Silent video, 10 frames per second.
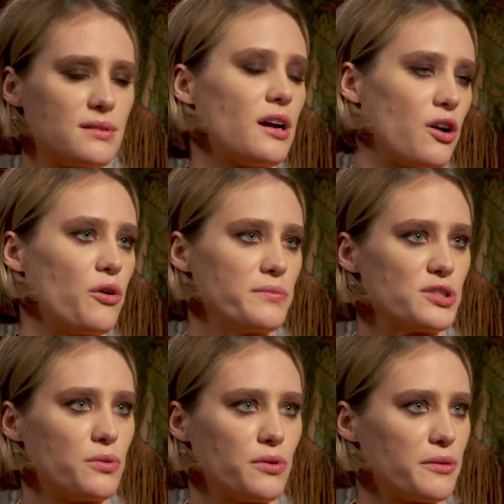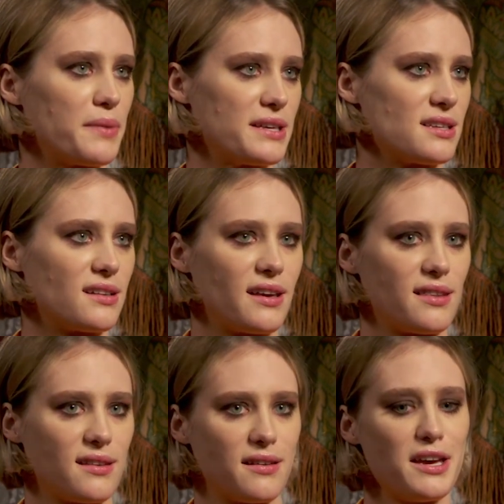homeschooler, basically.
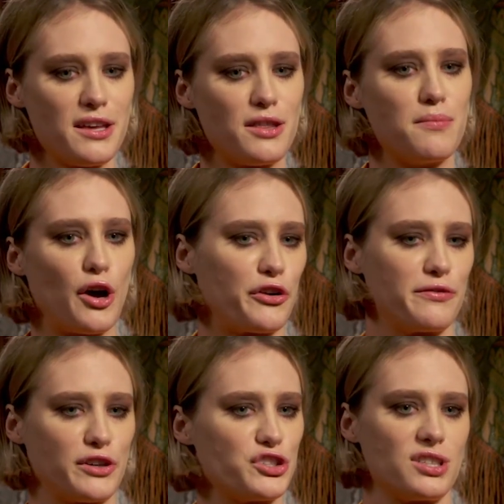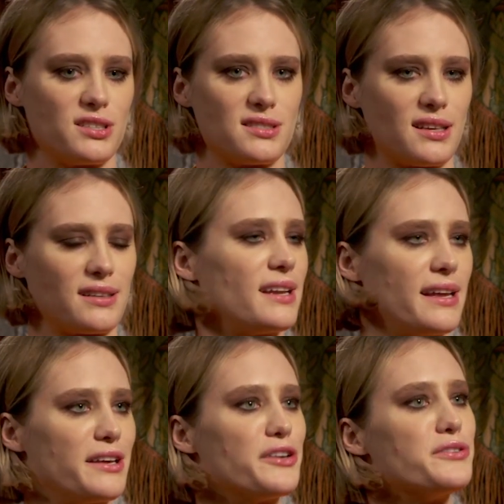The modern version is like a
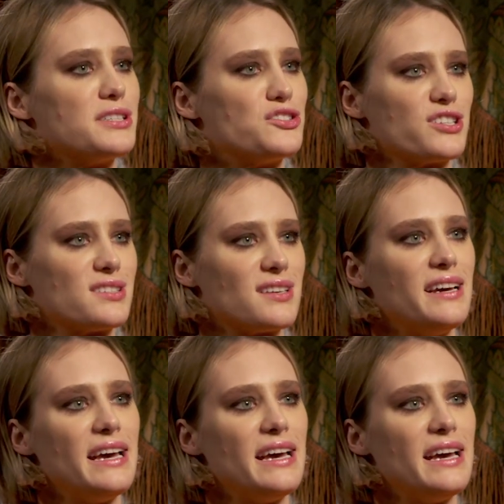nanny who teaches.